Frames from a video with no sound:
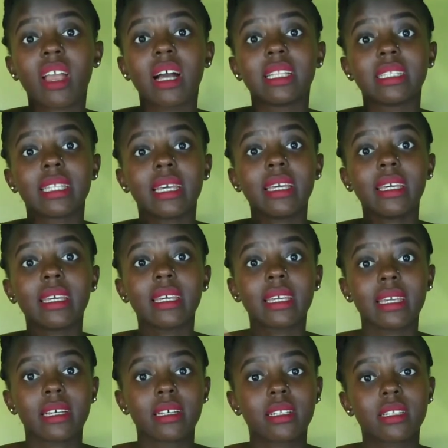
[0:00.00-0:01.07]
and the
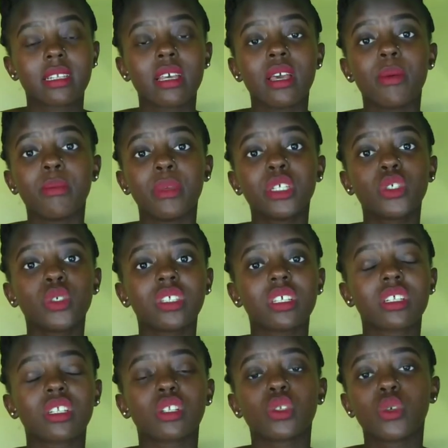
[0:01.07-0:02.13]
ears. Make sure
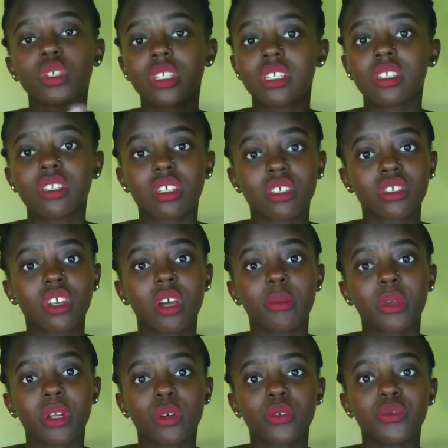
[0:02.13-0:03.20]
there's no discharge
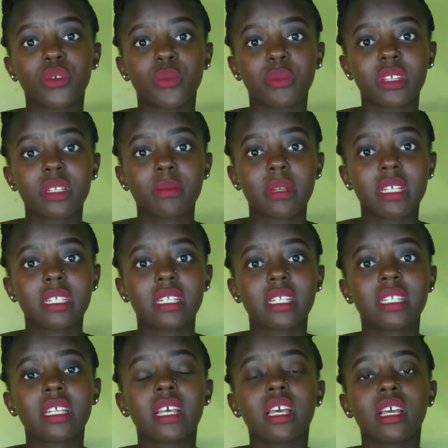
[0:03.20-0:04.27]
coming out from these
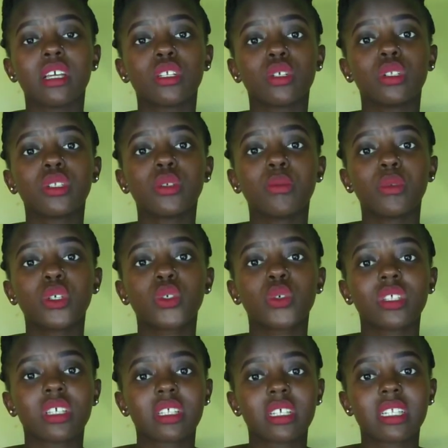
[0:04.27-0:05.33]
places, and also make
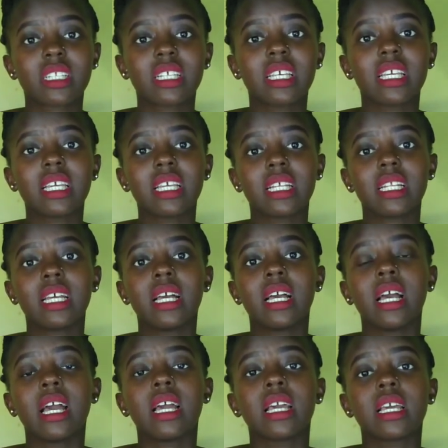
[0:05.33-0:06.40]
sure that the skin
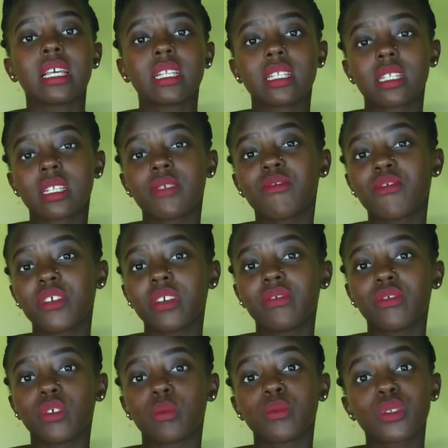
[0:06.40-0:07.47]
is free
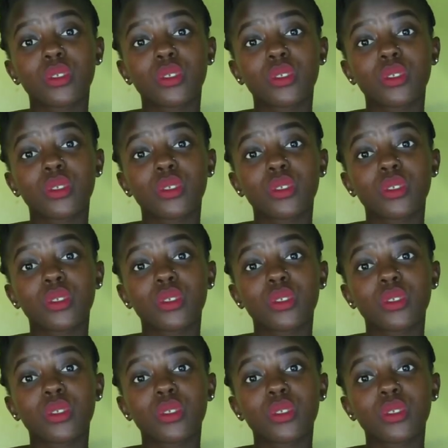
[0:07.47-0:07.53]
from